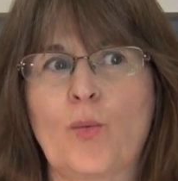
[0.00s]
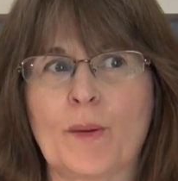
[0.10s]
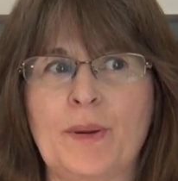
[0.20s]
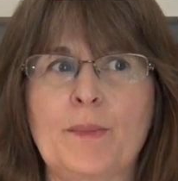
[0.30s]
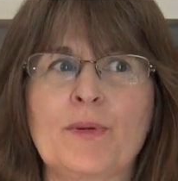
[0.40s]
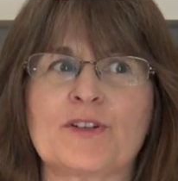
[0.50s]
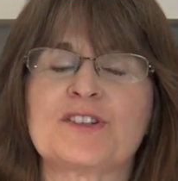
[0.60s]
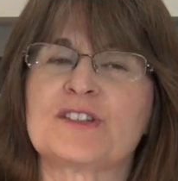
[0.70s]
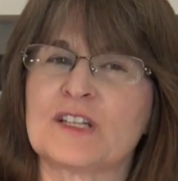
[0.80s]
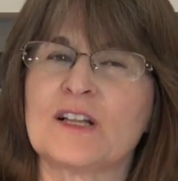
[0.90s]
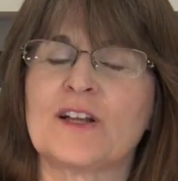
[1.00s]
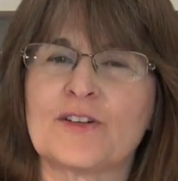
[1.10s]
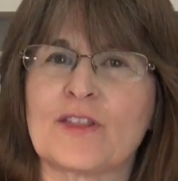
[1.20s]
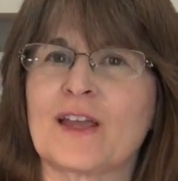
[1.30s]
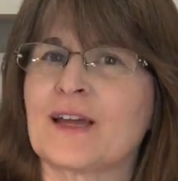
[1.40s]
where people are still
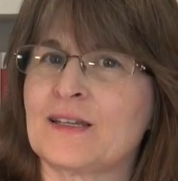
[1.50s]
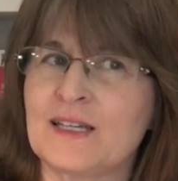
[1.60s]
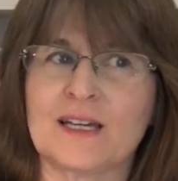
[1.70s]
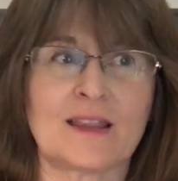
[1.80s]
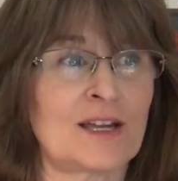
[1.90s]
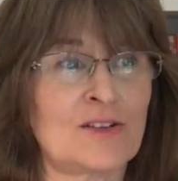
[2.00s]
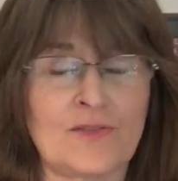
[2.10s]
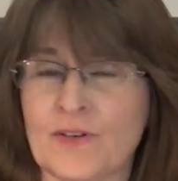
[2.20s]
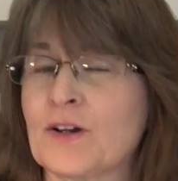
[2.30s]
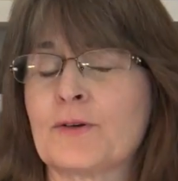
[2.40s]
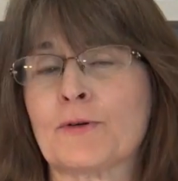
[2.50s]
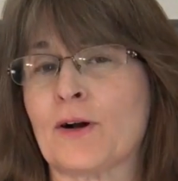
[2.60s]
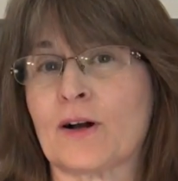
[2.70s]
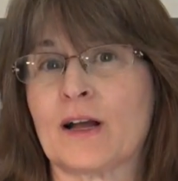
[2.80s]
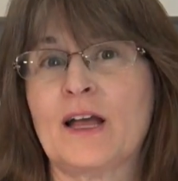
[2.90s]
under the idea that it's very
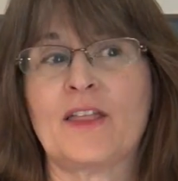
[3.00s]
wrong